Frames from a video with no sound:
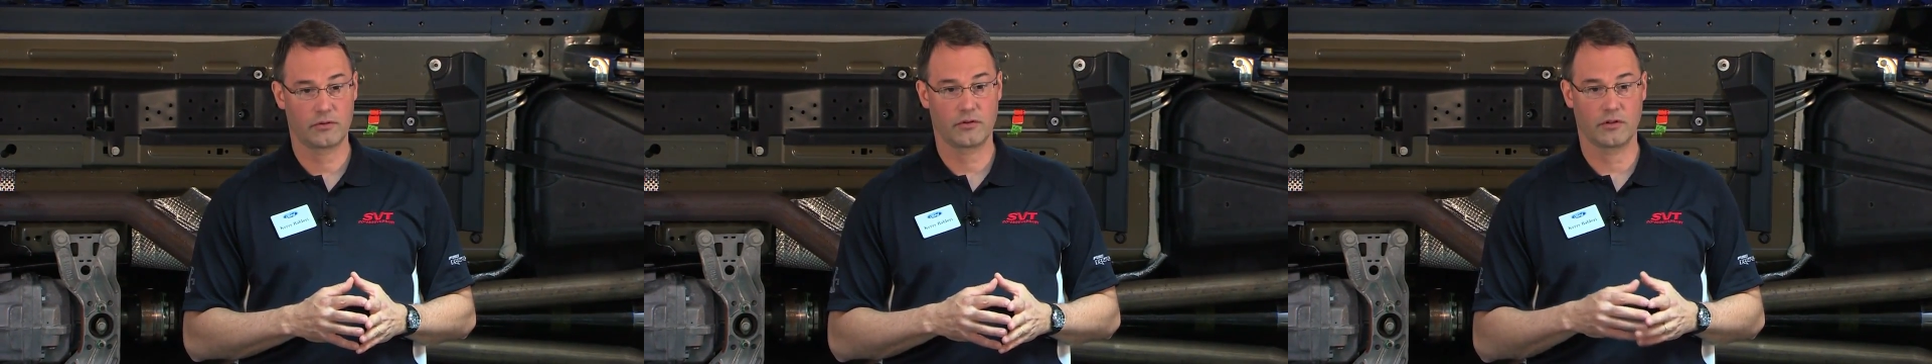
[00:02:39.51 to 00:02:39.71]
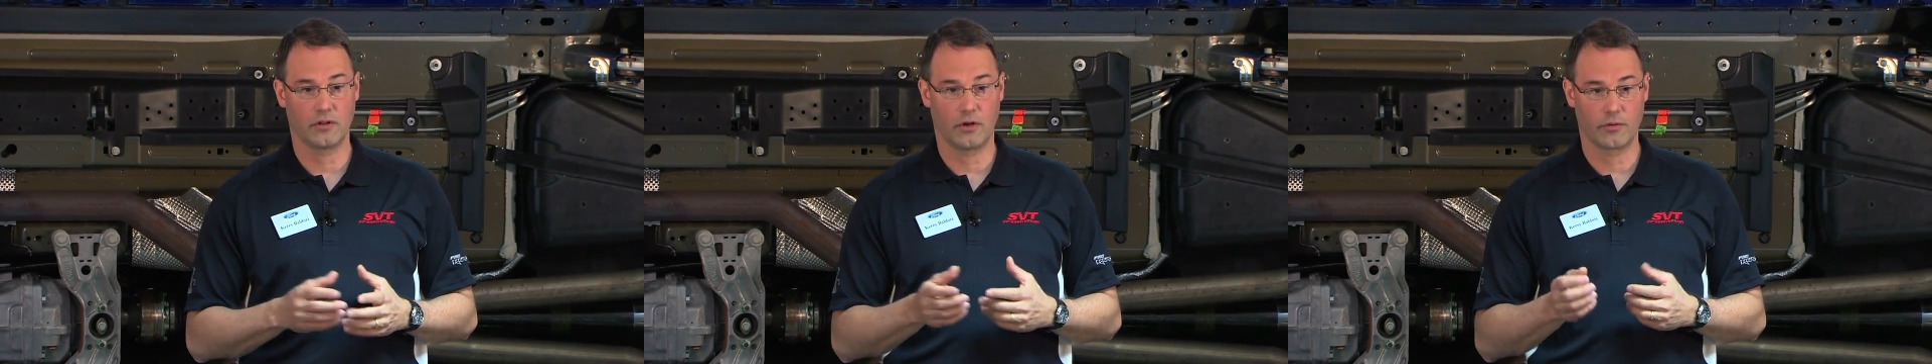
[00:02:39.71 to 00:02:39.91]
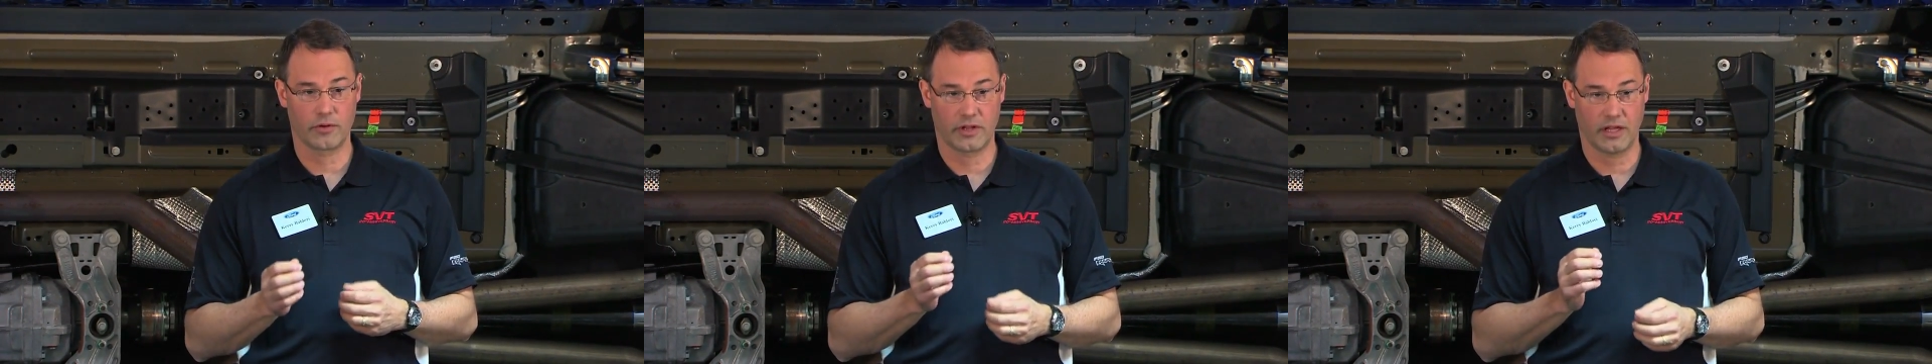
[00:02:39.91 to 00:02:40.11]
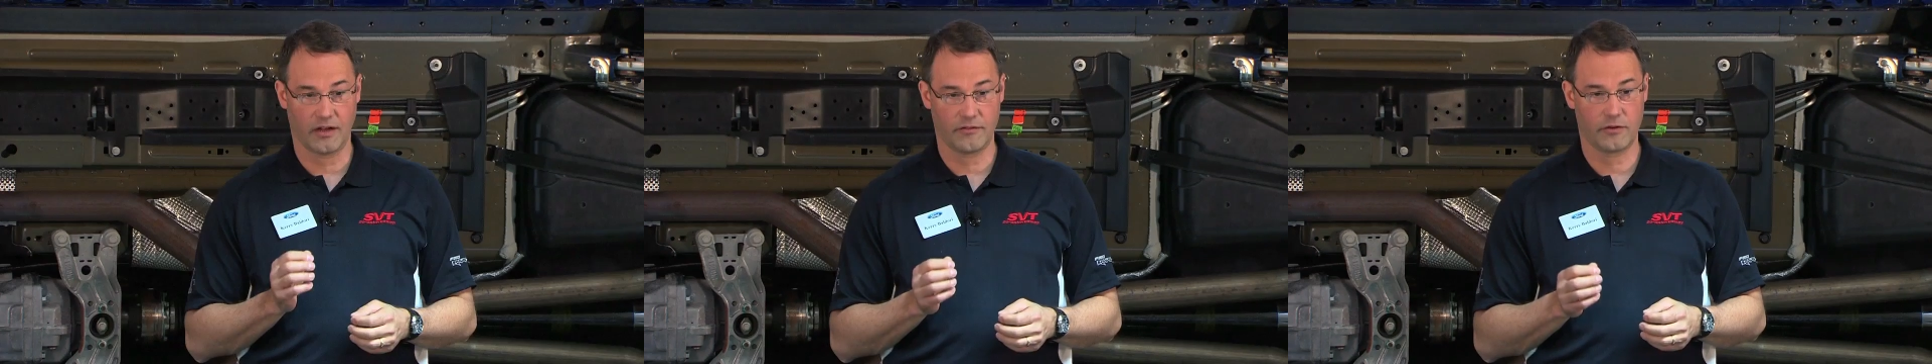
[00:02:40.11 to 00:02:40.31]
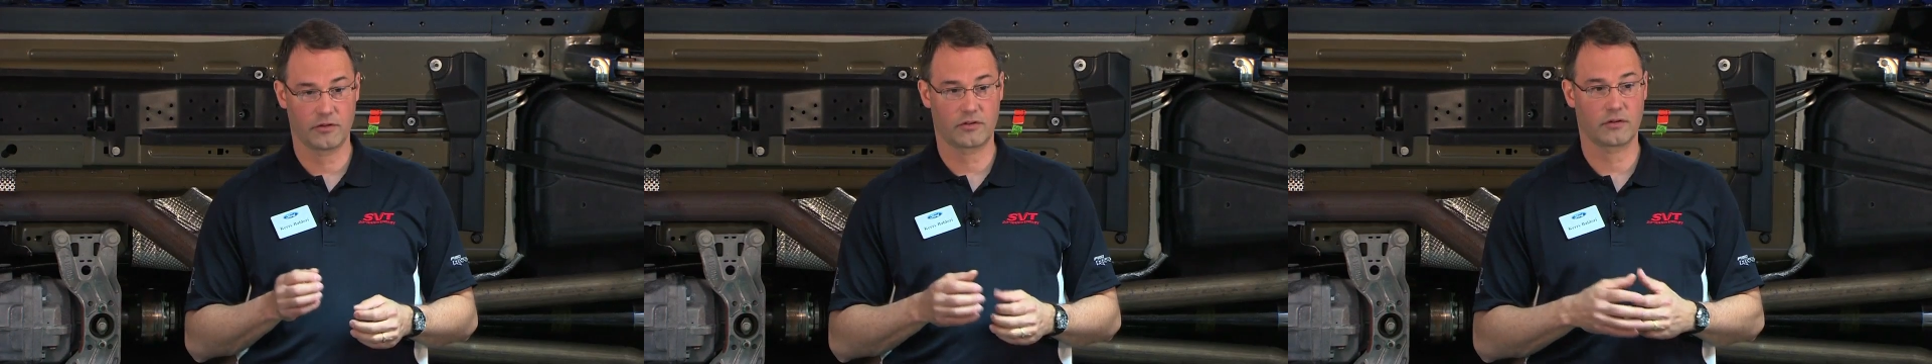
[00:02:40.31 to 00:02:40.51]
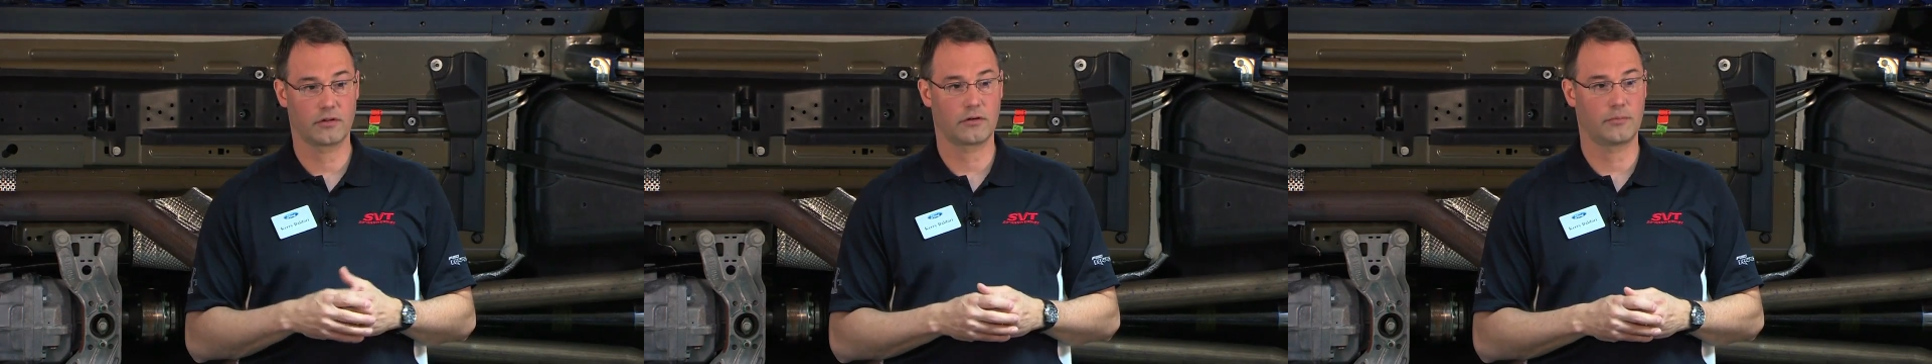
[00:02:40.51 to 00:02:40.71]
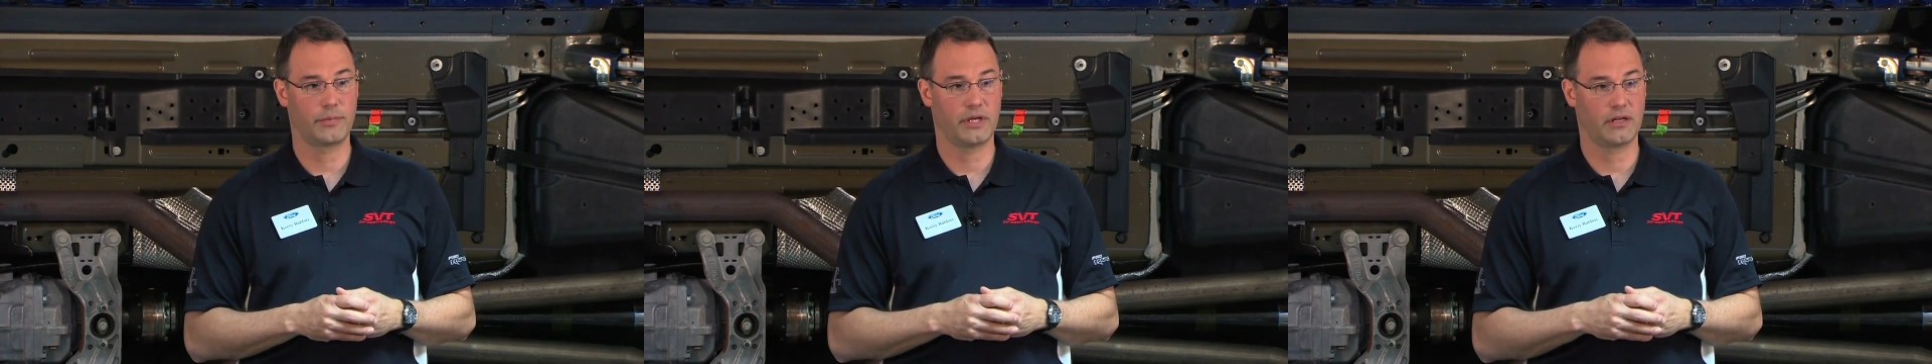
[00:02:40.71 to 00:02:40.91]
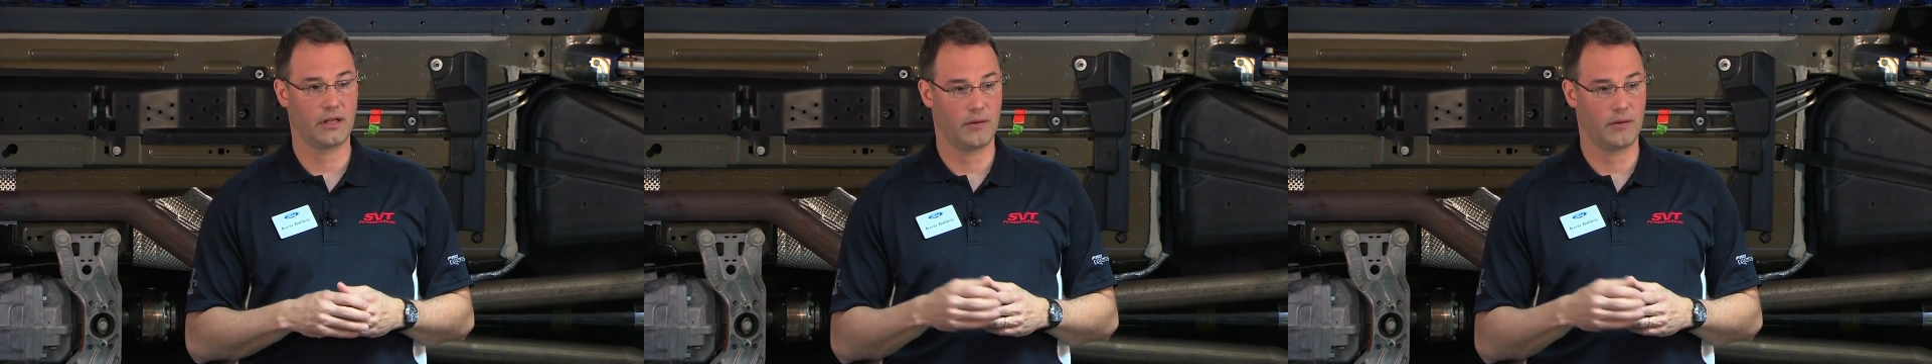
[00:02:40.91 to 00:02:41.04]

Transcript: to lower the efforts a little bit